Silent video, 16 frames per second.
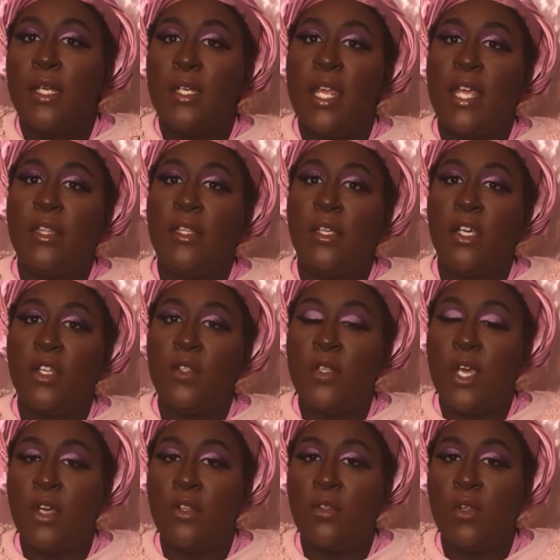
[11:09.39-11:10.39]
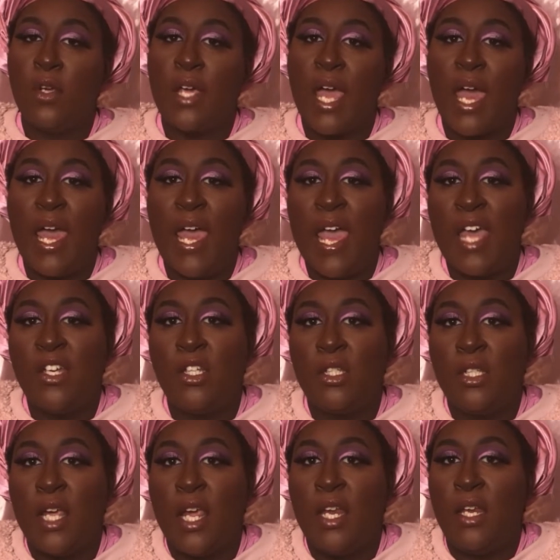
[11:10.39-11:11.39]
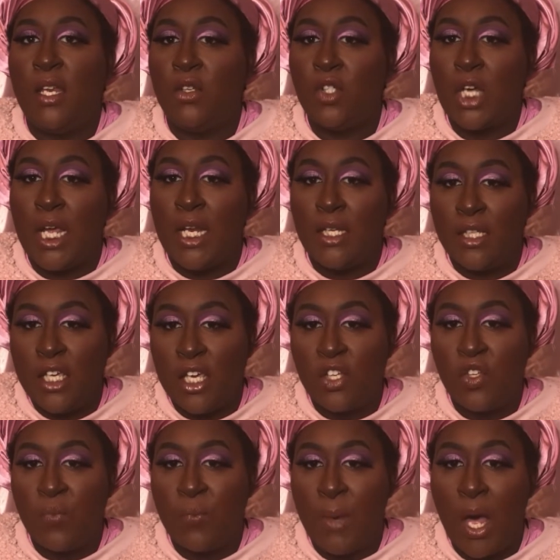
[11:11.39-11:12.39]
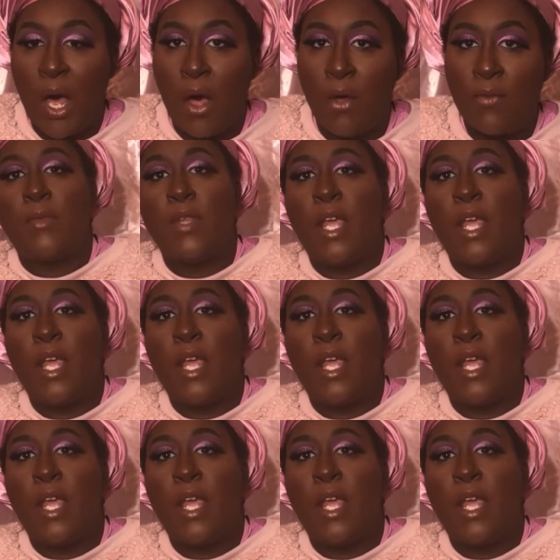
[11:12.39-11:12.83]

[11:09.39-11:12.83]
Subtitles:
that the conductor got agitated and tried to kick them off.